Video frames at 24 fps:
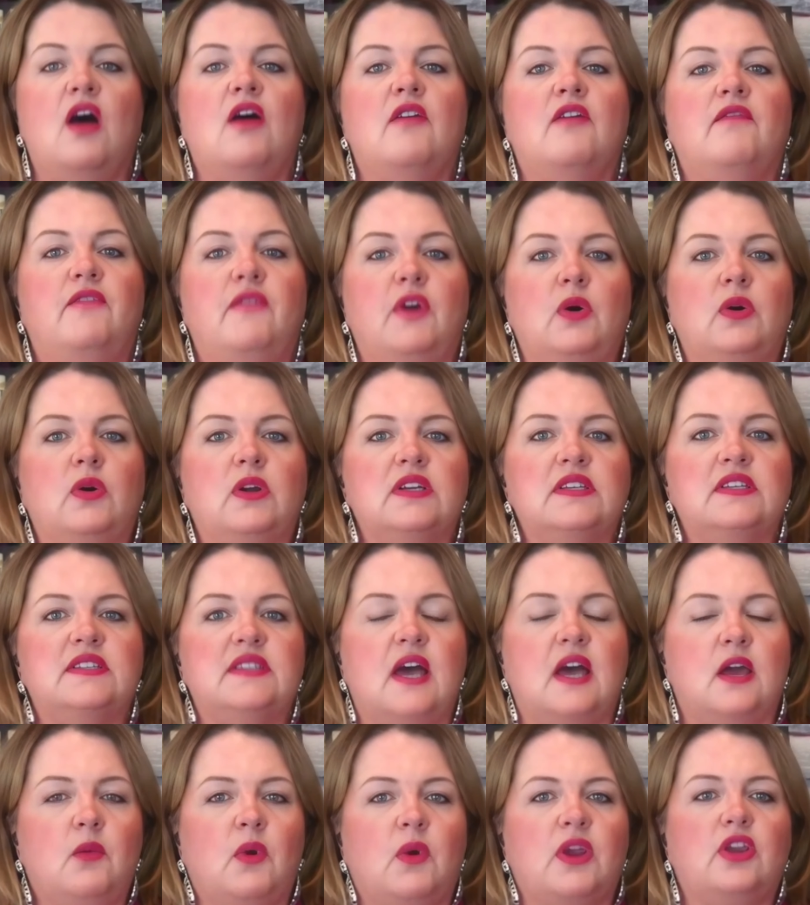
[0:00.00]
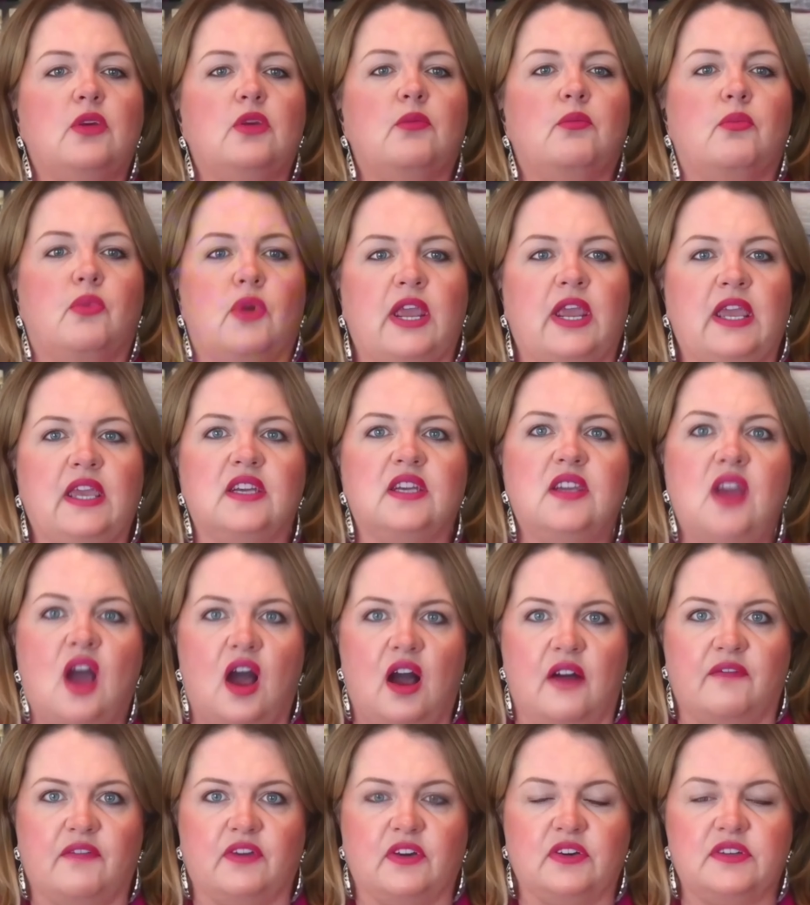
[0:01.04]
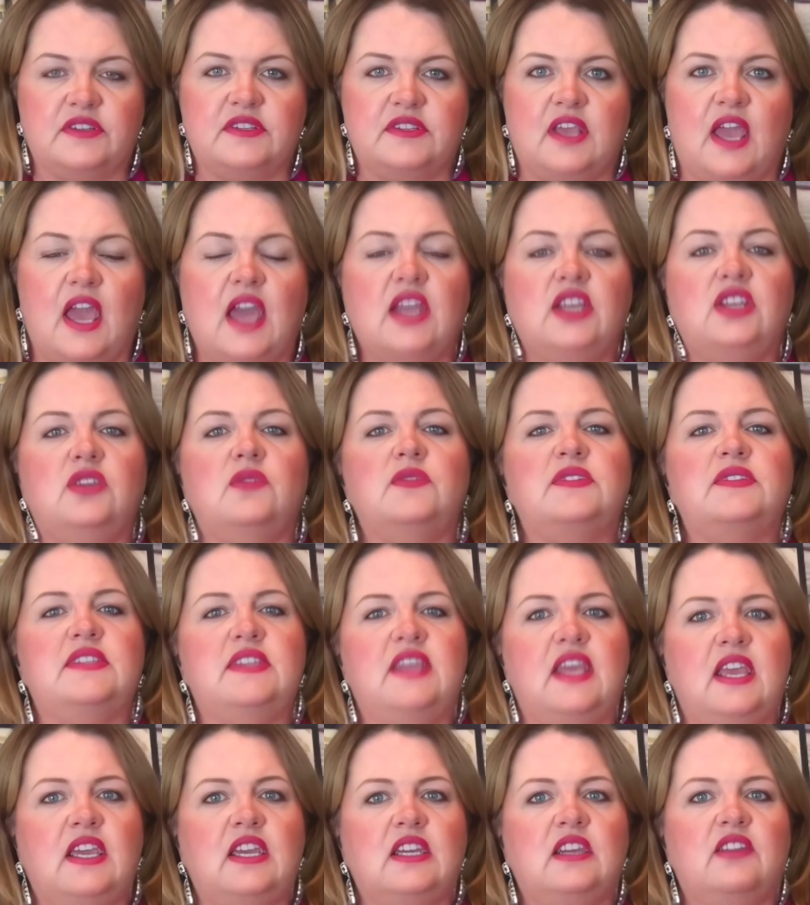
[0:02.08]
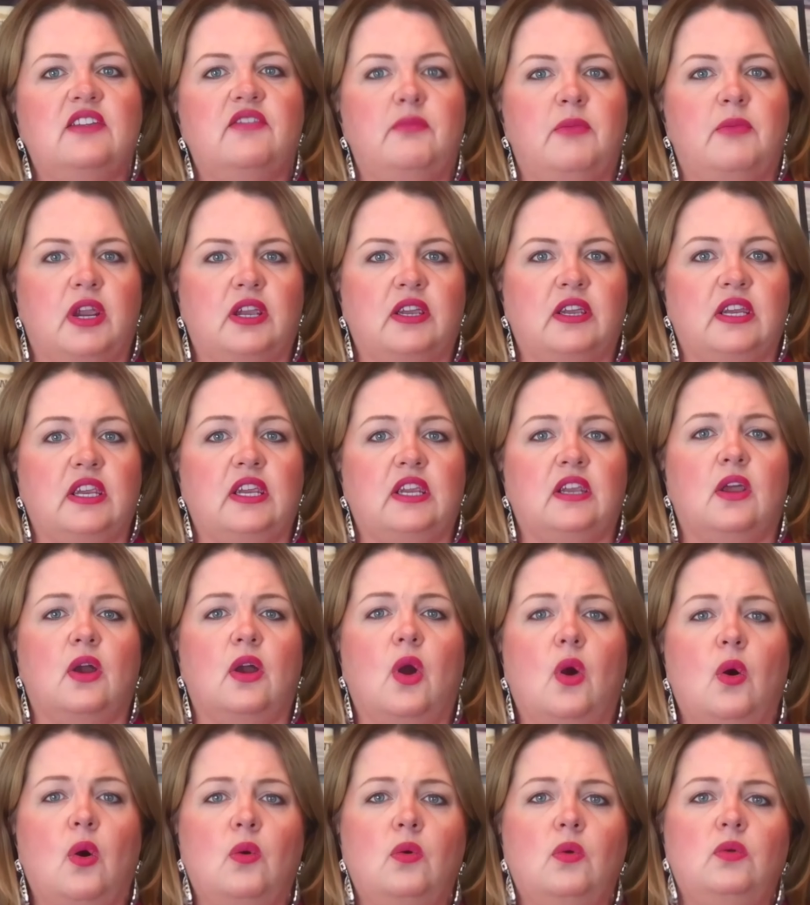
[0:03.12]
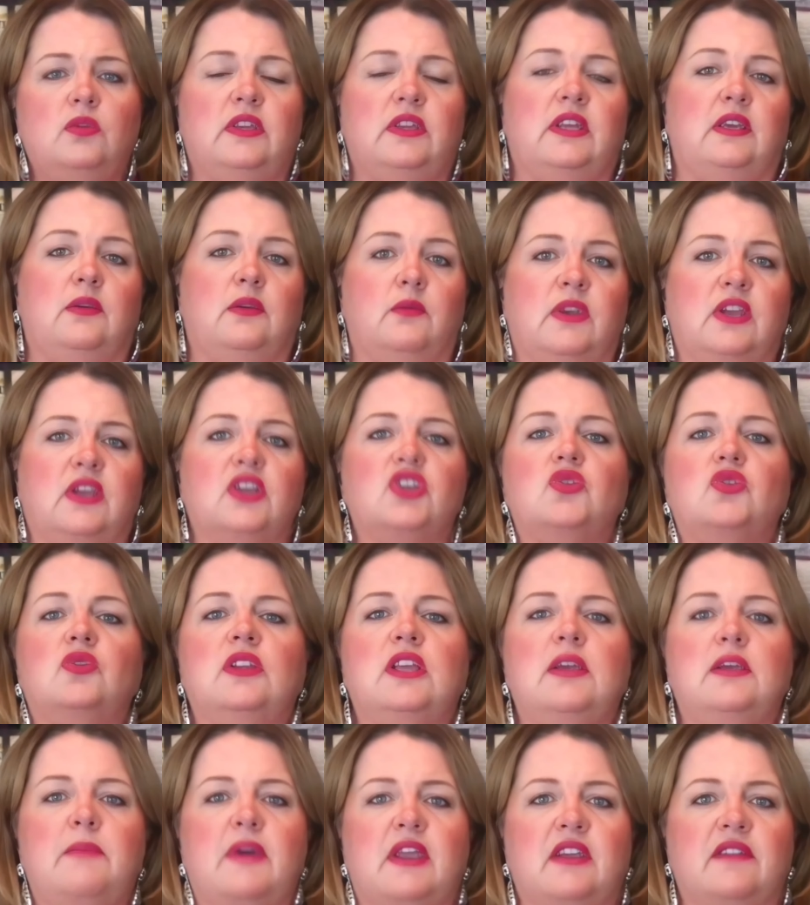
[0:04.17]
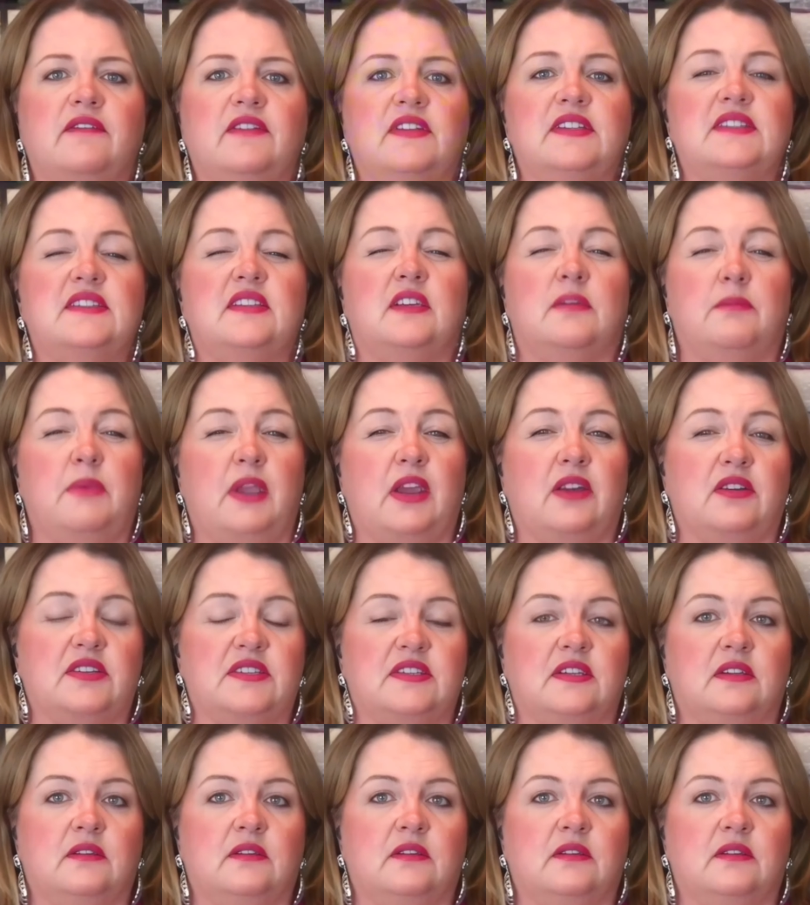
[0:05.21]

Focus on what your brand offers and use negative marketing only when it truly benefits the comparison.